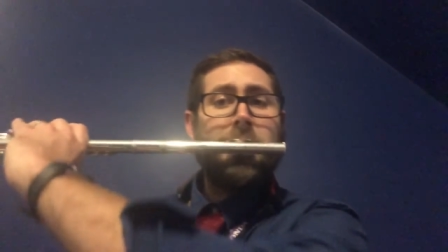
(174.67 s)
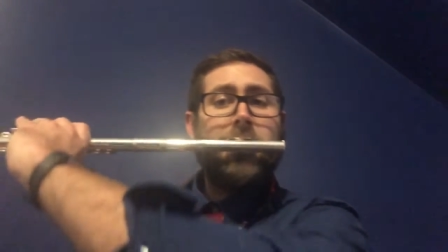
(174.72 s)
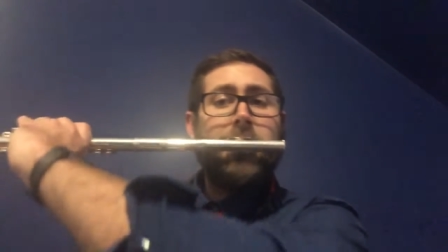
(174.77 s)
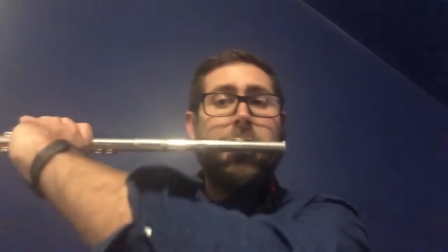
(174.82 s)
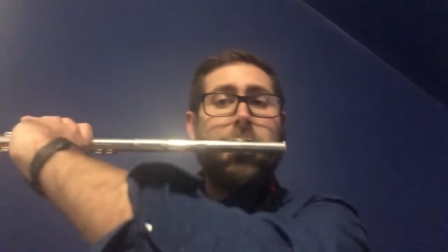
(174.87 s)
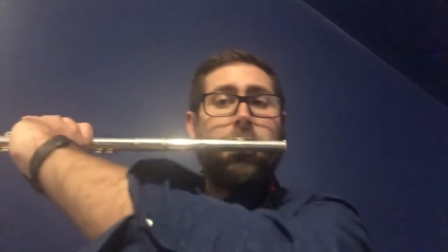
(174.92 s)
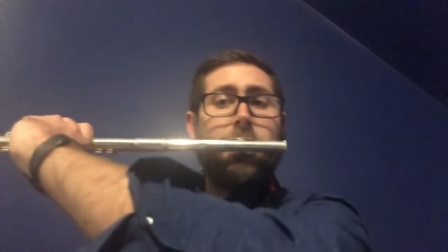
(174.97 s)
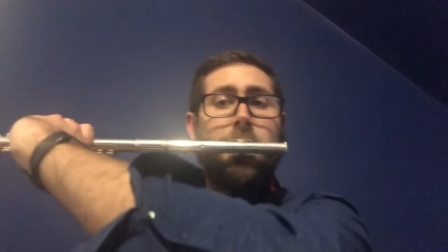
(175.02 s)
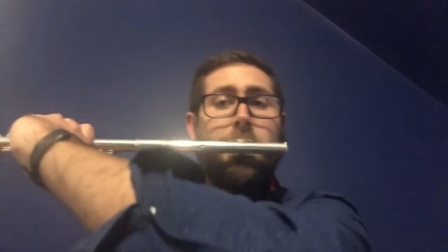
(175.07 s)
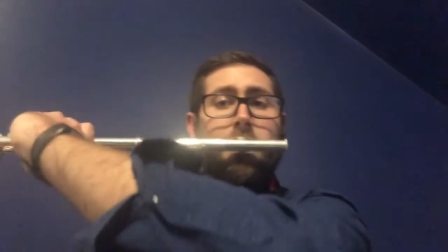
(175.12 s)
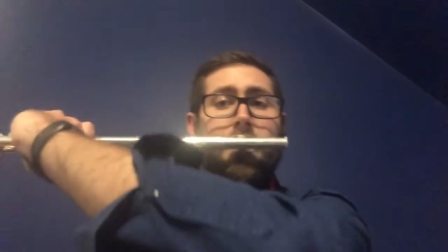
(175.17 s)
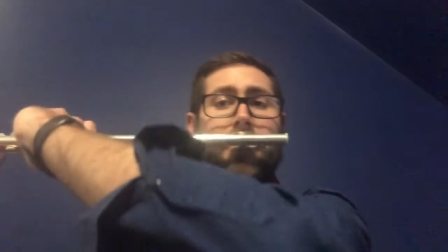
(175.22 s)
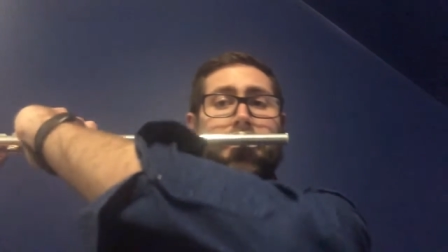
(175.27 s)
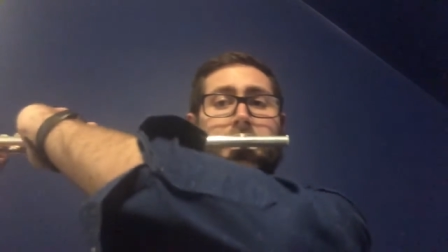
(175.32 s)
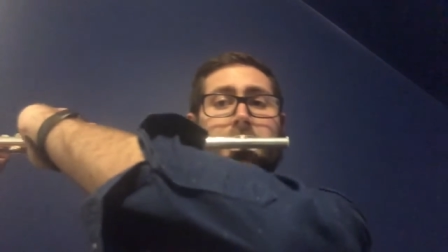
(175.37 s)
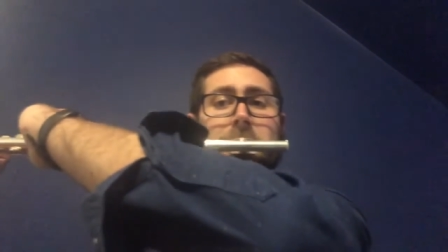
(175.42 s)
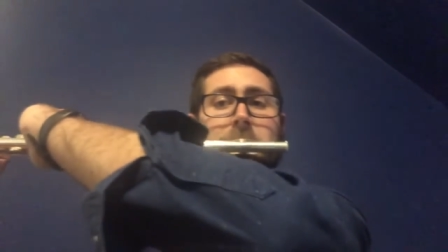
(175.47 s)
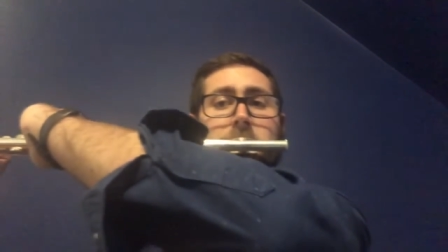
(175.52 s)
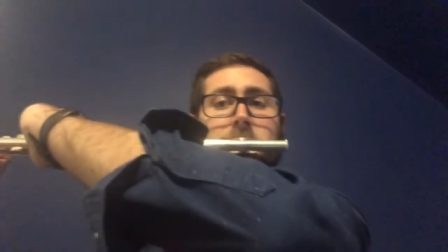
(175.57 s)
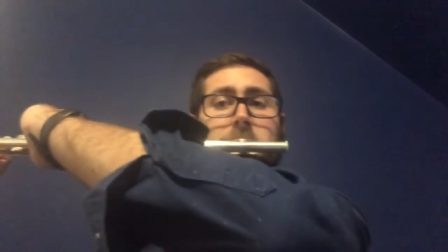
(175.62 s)
In order to make
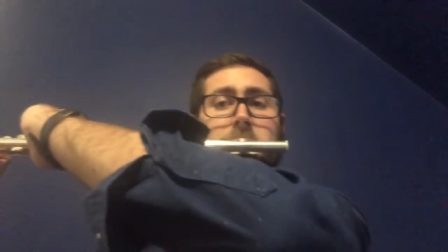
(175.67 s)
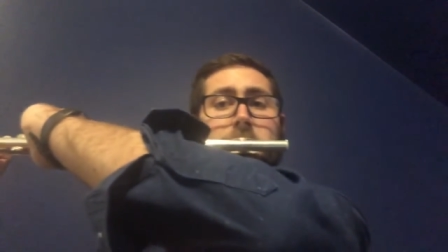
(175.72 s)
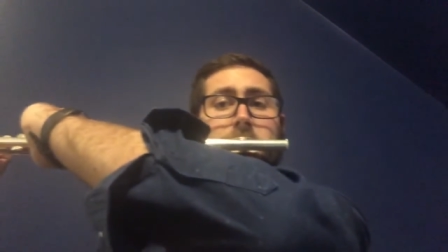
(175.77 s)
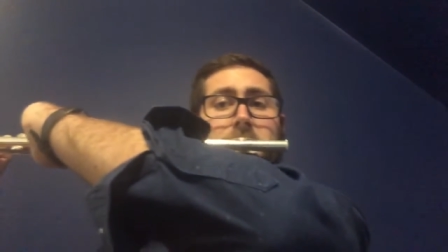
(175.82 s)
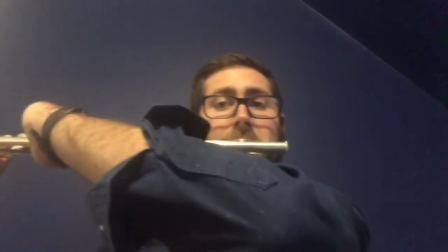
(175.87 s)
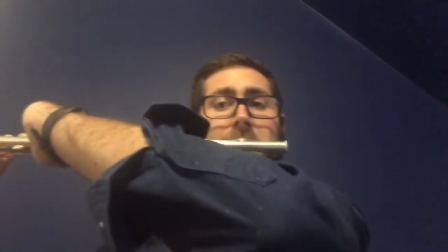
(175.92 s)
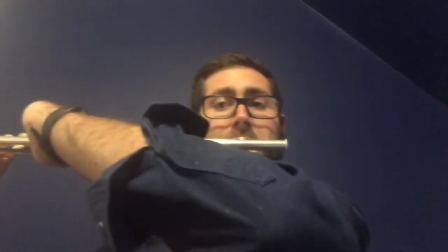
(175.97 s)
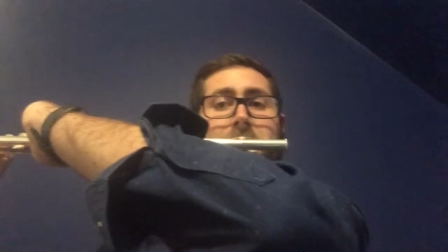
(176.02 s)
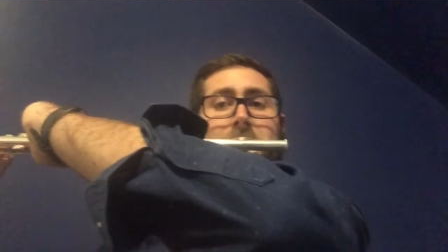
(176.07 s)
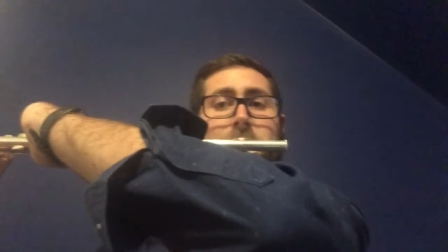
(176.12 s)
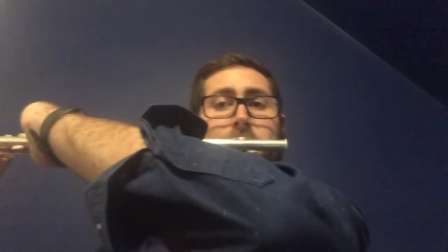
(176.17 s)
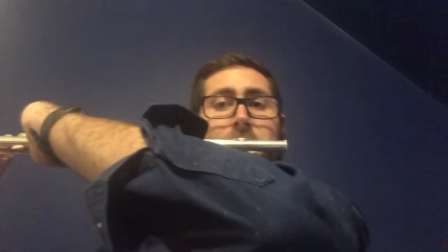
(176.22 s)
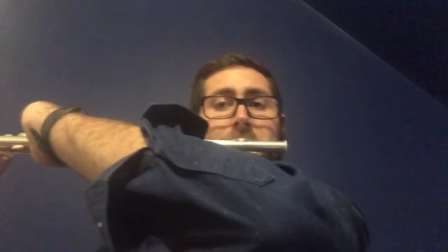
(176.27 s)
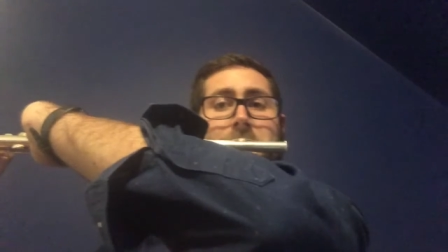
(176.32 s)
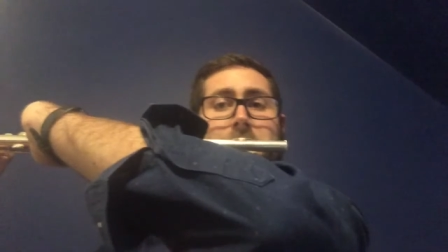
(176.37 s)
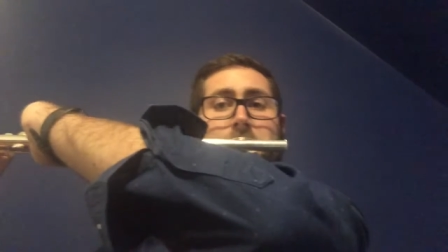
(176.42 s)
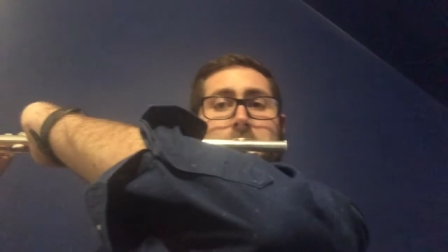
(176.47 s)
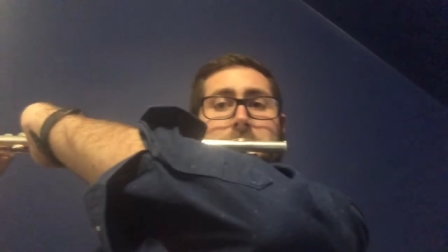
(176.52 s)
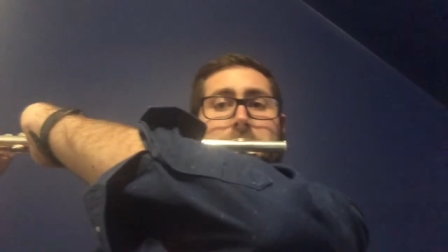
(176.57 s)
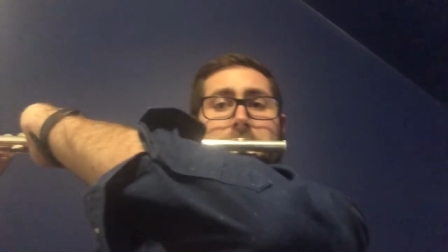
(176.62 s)
the sound, we want to bring our lip
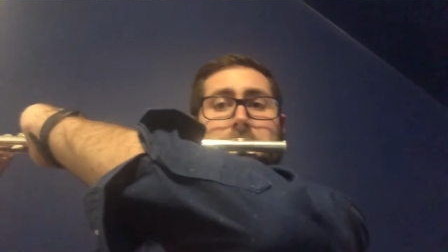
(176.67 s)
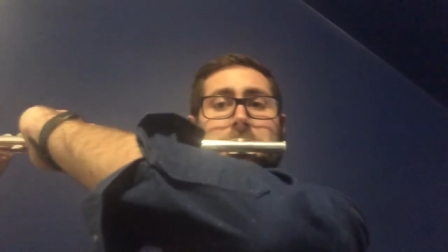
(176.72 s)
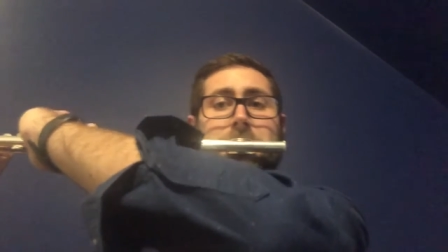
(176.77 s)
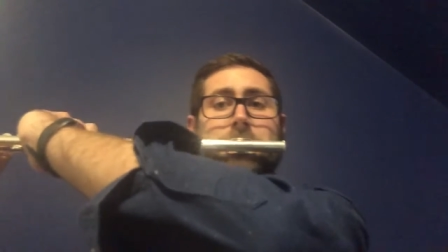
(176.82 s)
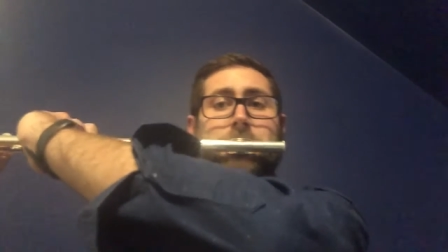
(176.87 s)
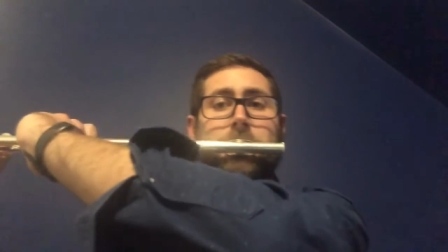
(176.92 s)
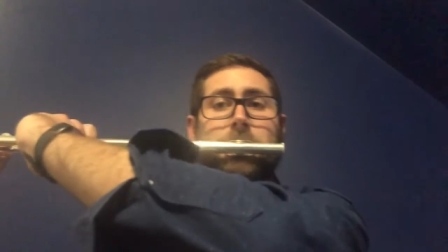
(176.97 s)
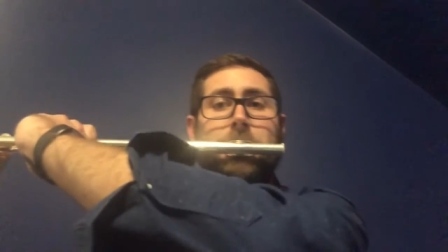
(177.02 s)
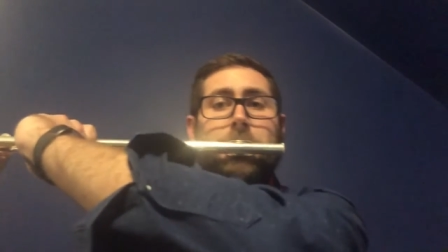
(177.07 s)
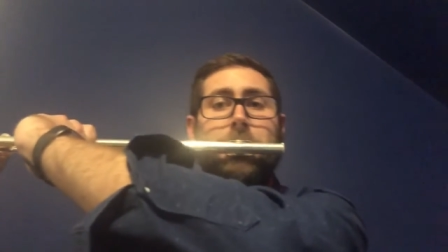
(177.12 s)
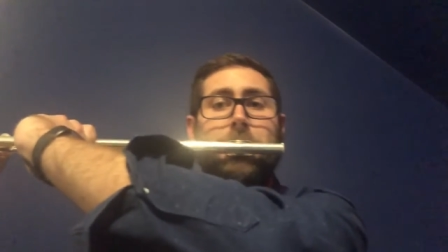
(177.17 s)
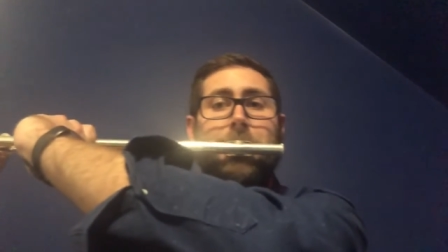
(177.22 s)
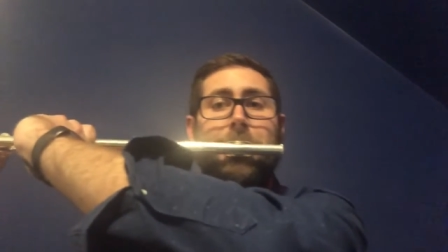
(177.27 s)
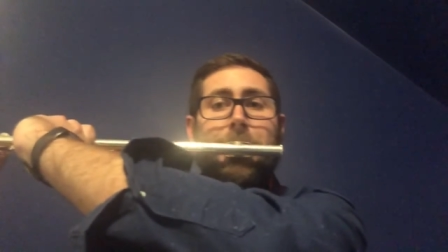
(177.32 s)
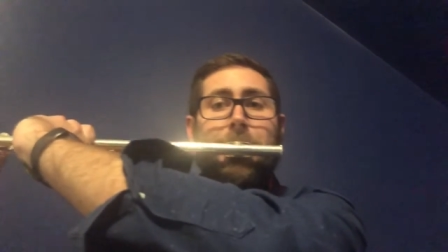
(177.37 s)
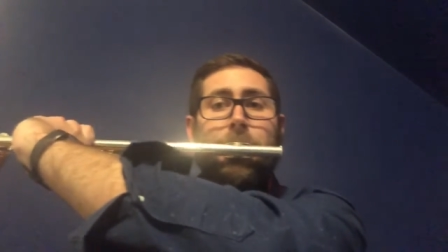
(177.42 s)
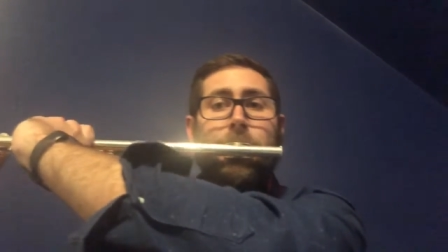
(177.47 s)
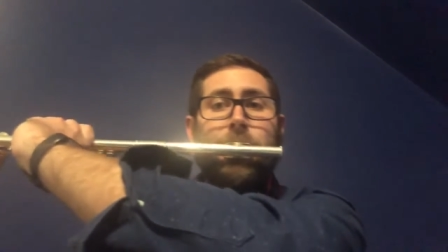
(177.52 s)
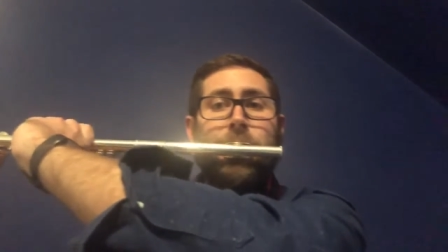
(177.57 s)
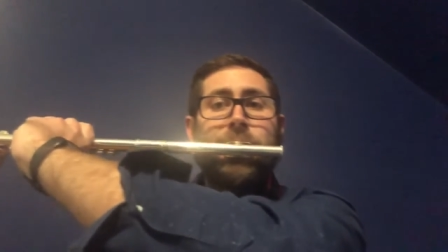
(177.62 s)
plate to us and roll
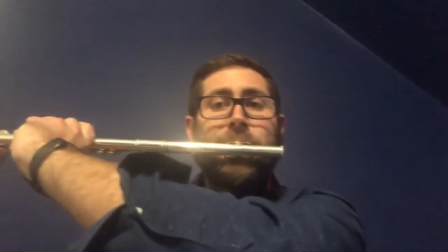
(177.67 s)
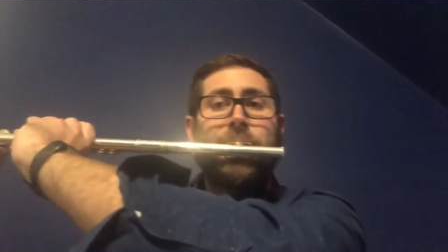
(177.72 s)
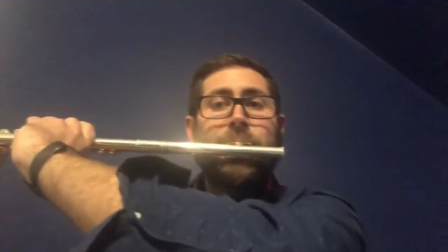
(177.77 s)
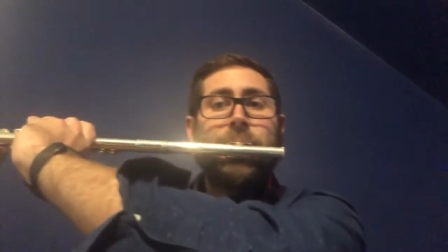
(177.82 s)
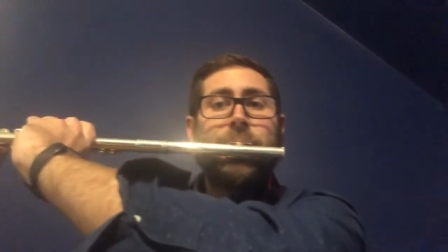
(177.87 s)
out